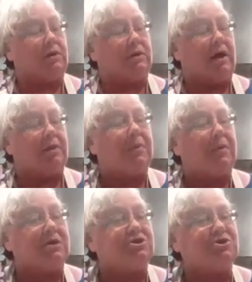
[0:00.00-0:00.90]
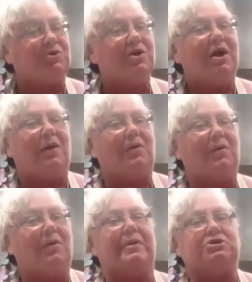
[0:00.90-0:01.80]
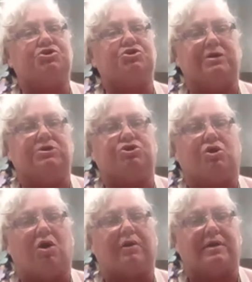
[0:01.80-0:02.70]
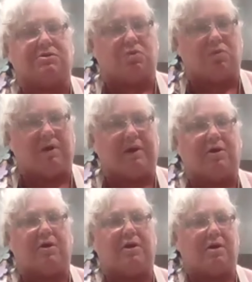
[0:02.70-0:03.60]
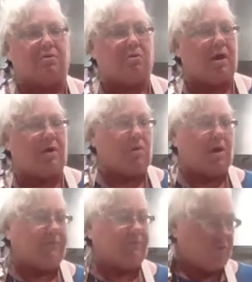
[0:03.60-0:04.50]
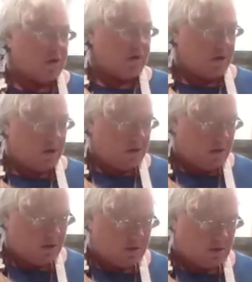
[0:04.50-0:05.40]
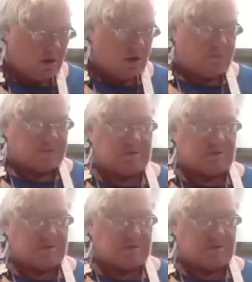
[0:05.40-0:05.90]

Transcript: it's going under a lot of pressure. I want to make sure my jar is really good and, and ready for it.